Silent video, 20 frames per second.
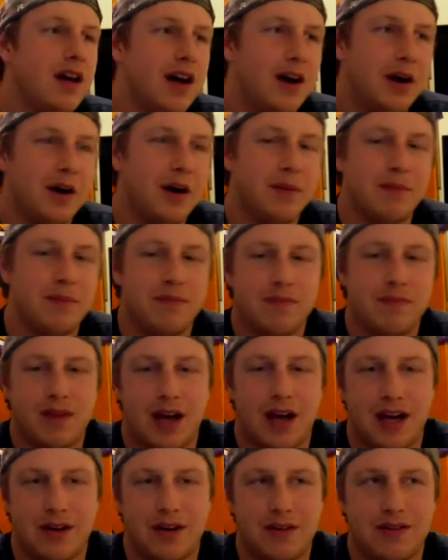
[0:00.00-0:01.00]

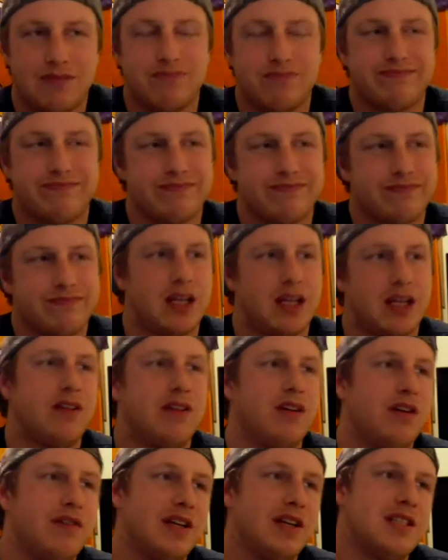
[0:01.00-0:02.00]
I don't
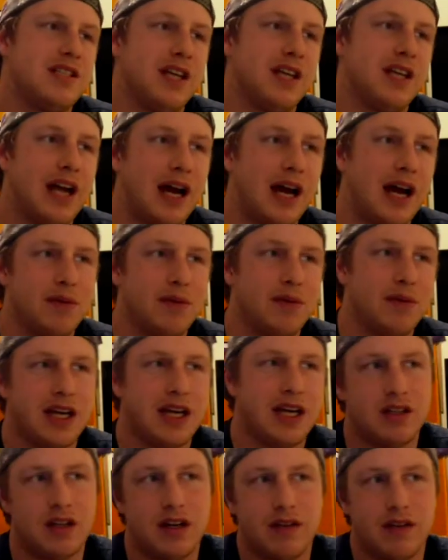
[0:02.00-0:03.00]
know if I see it happening.
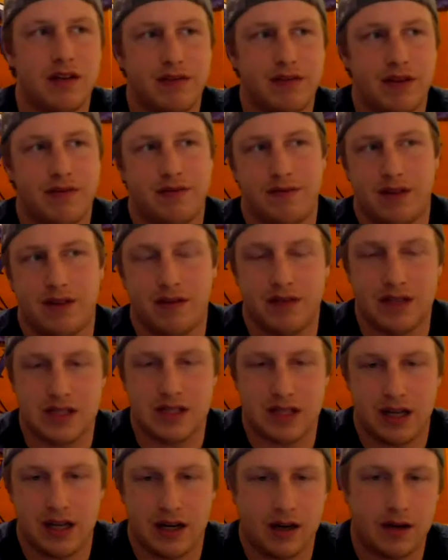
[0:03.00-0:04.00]
Kevin Love, if
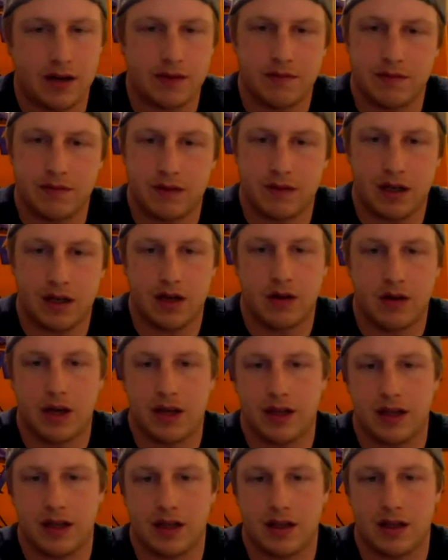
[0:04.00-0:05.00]
he's there,
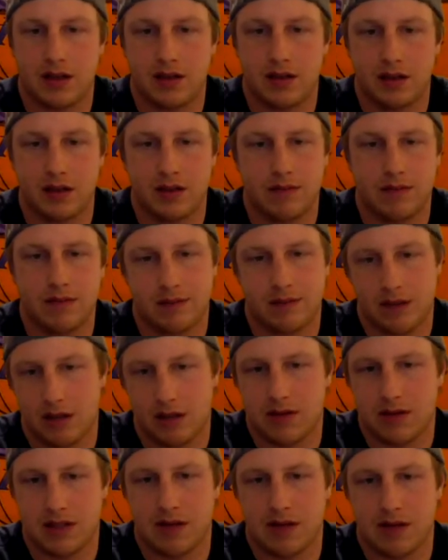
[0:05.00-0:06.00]
I think
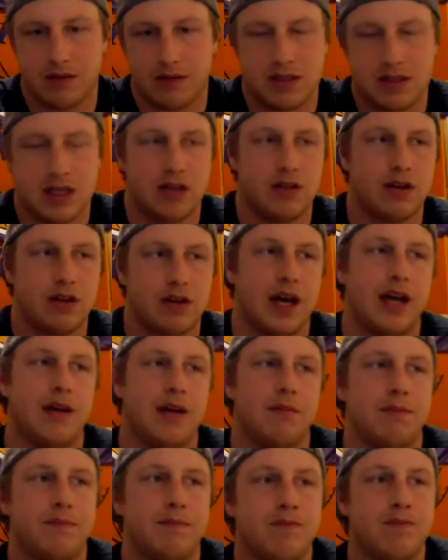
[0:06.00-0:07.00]
they'll definitely take a look
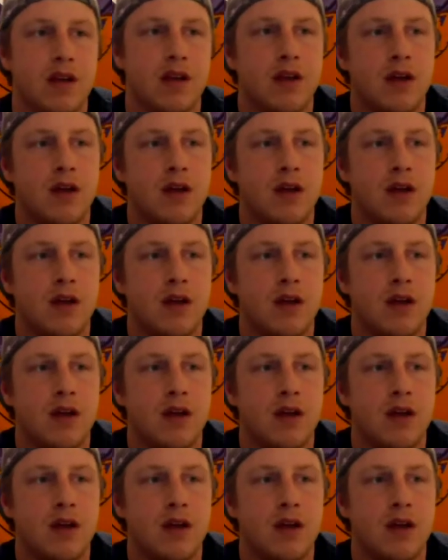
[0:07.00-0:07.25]
at him.